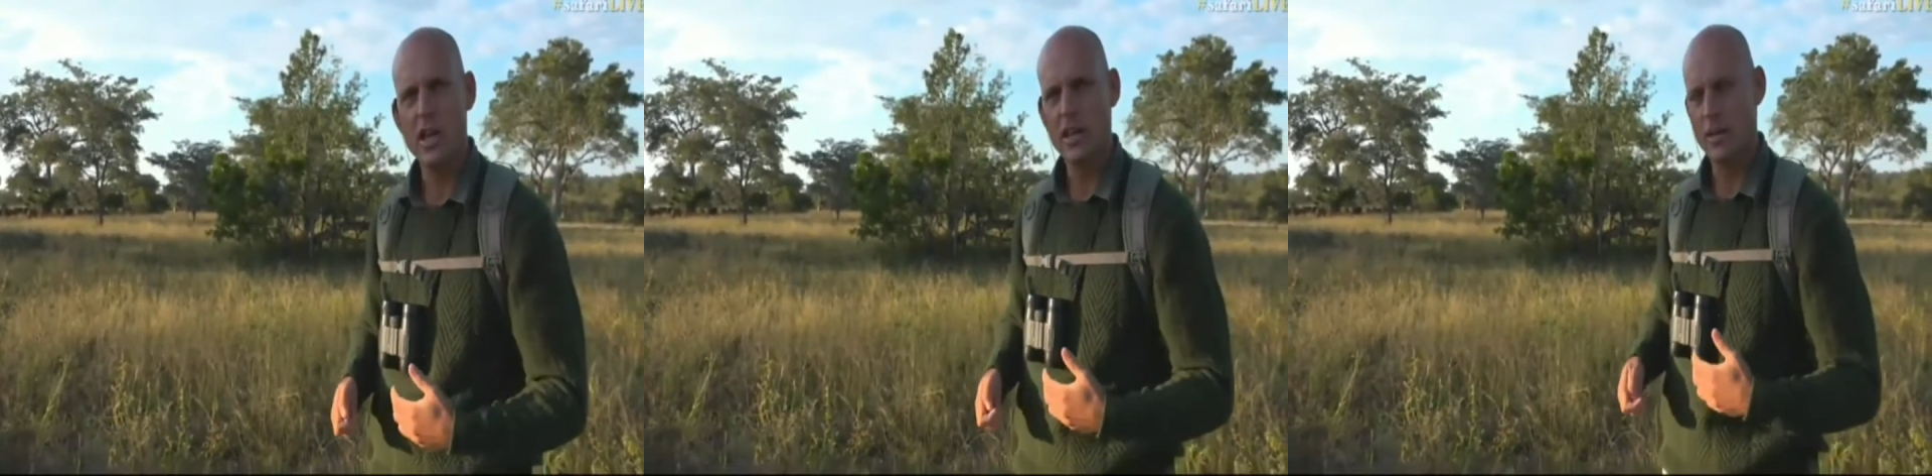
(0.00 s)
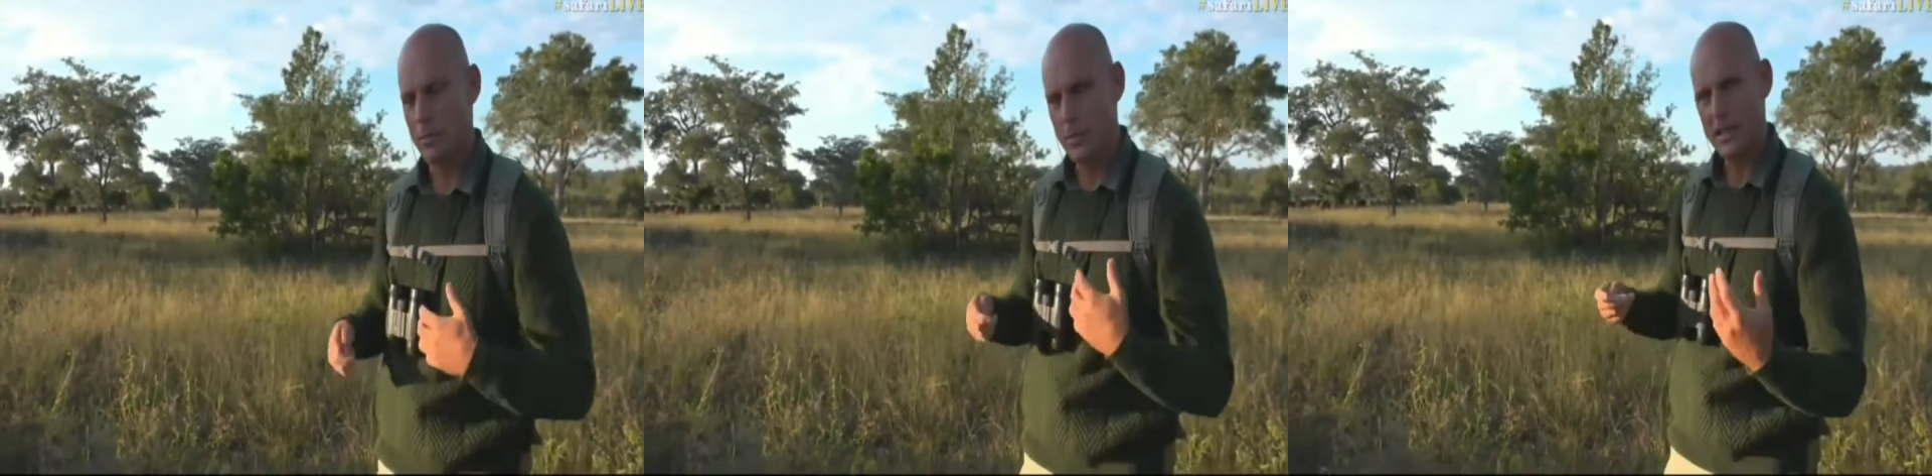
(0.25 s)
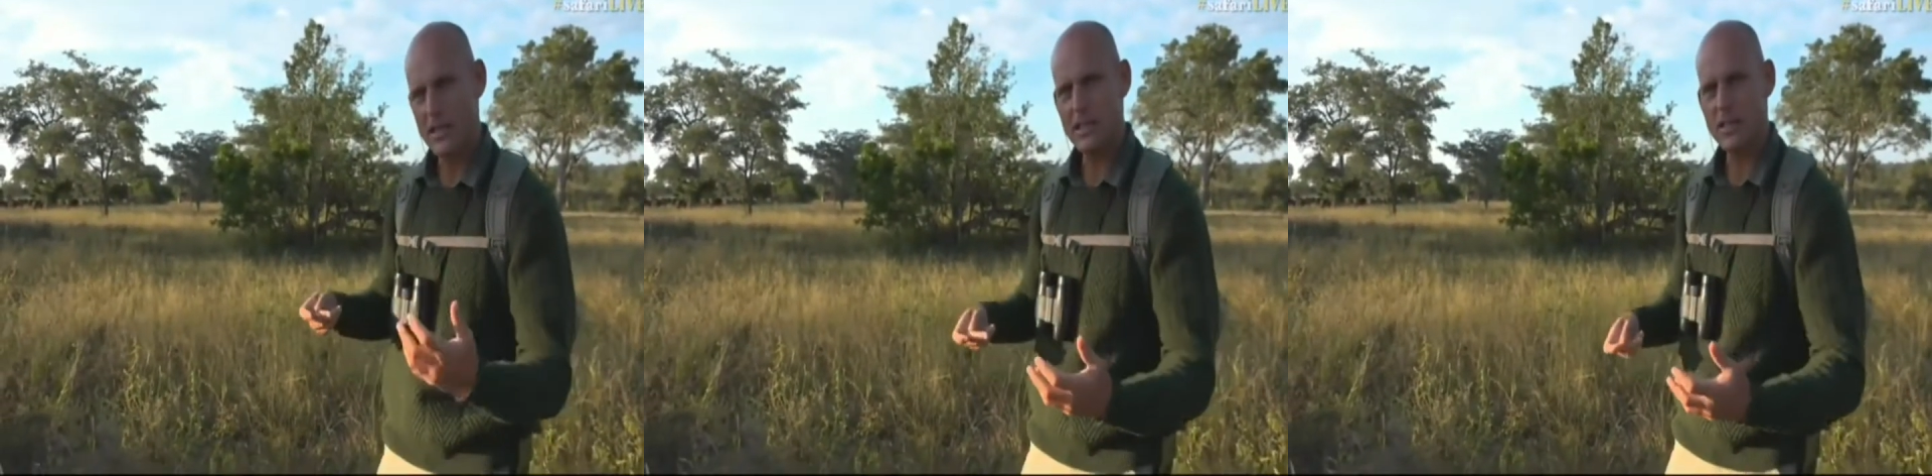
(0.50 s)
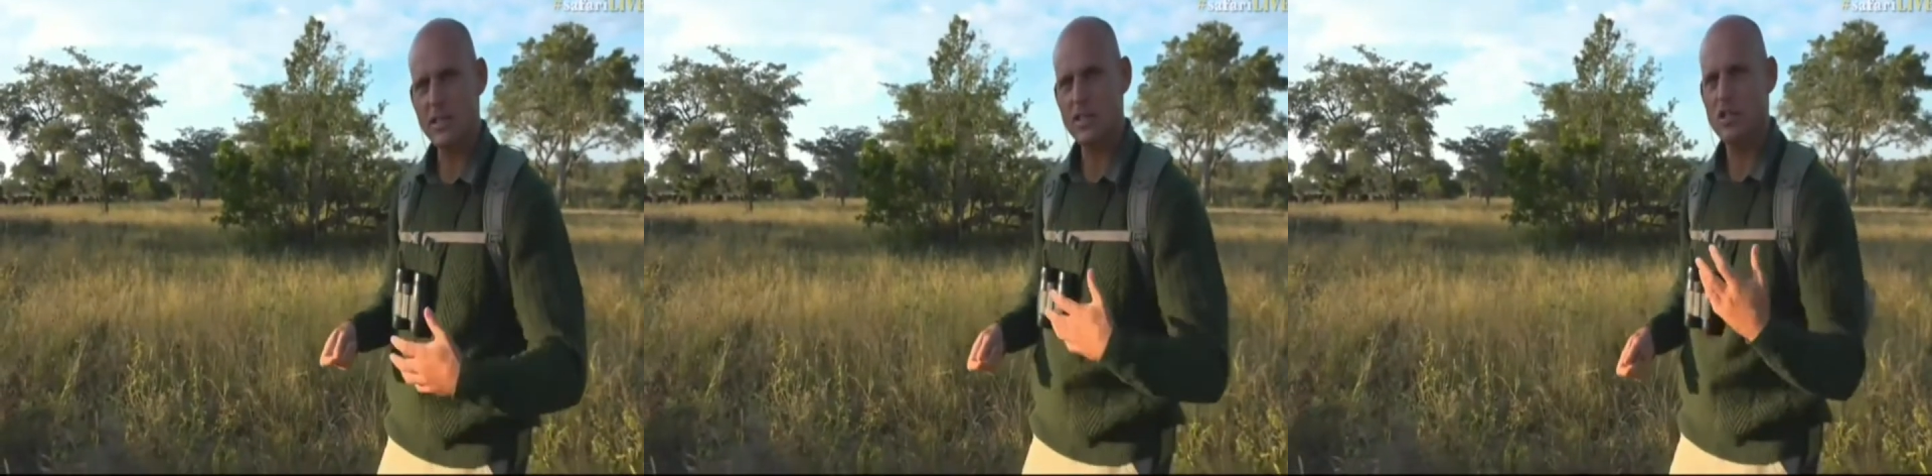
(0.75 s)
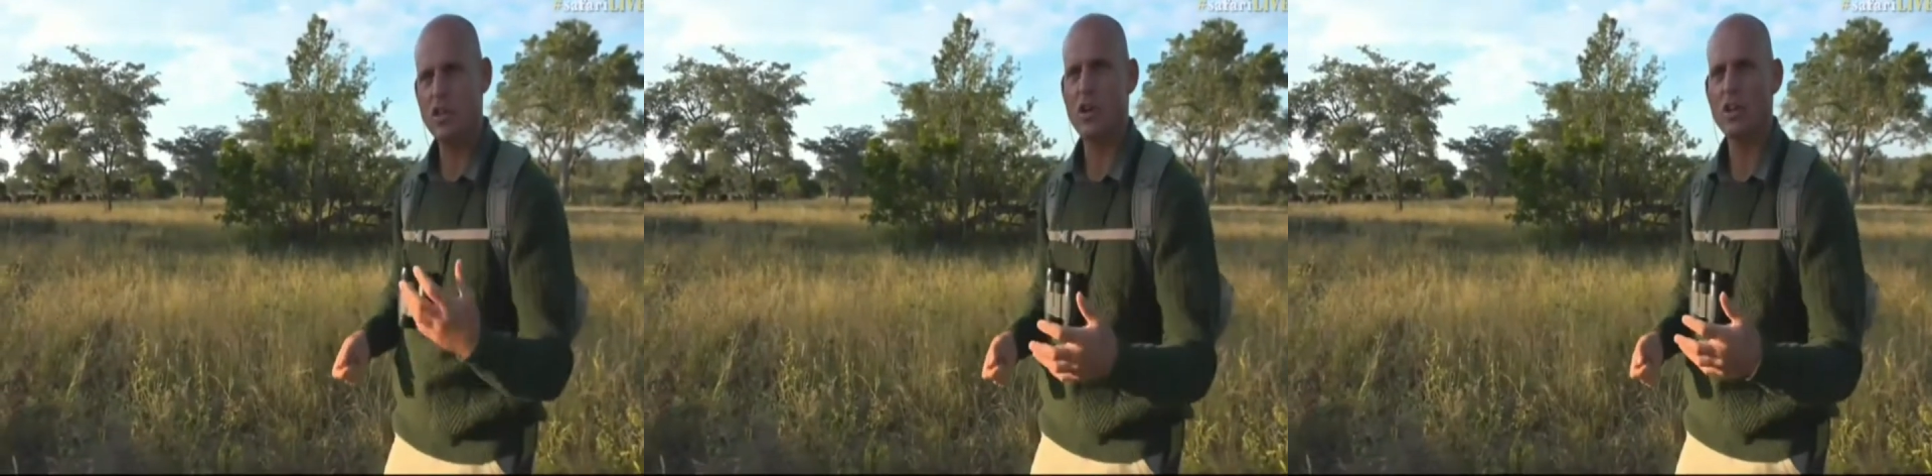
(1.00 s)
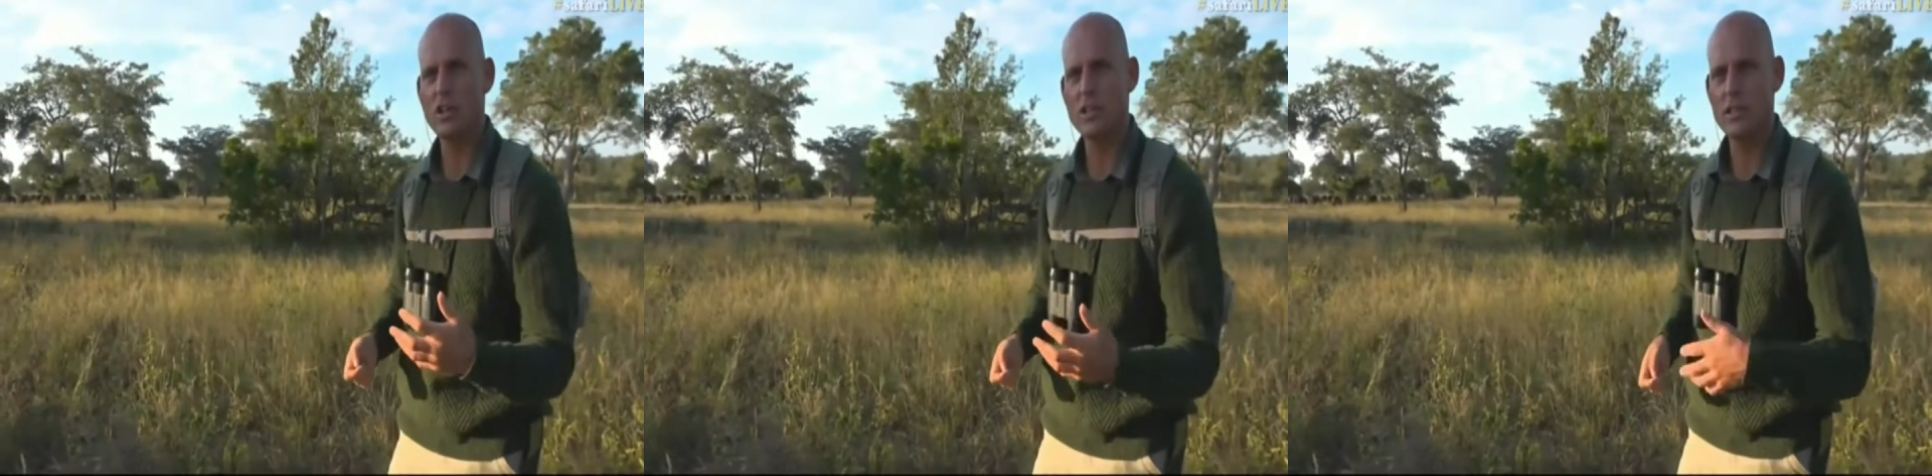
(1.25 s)
The biggest,
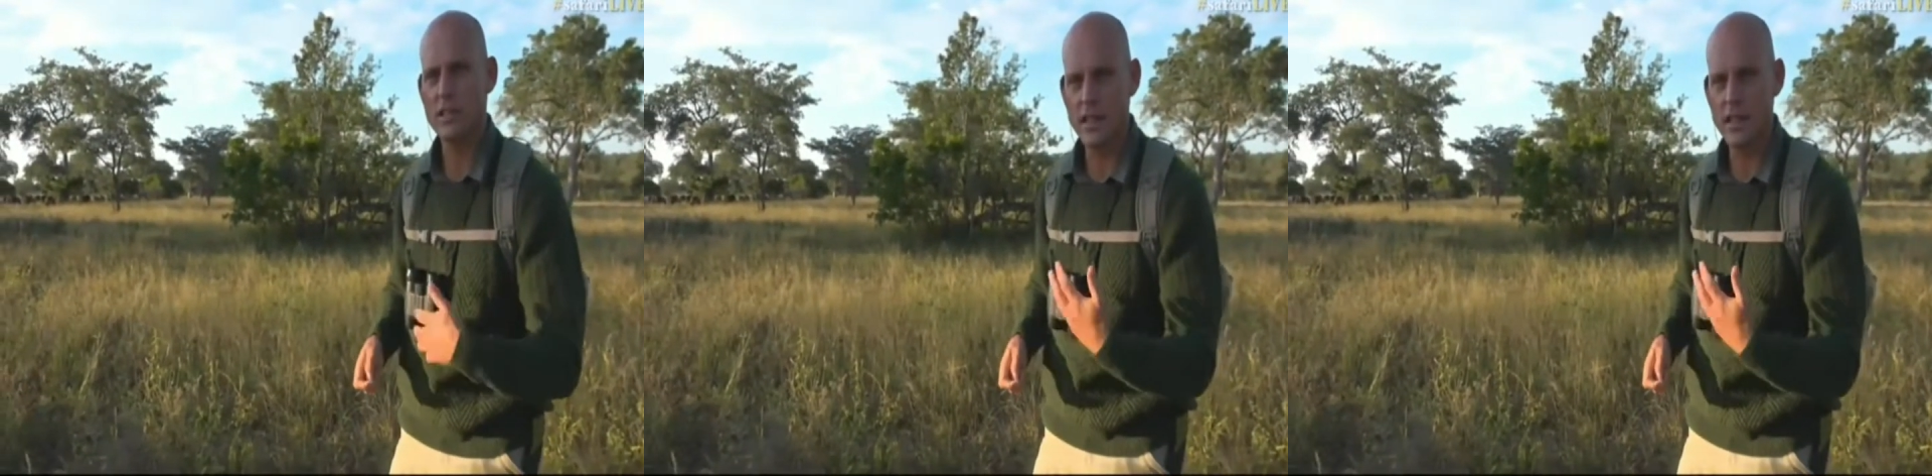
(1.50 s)
strongest,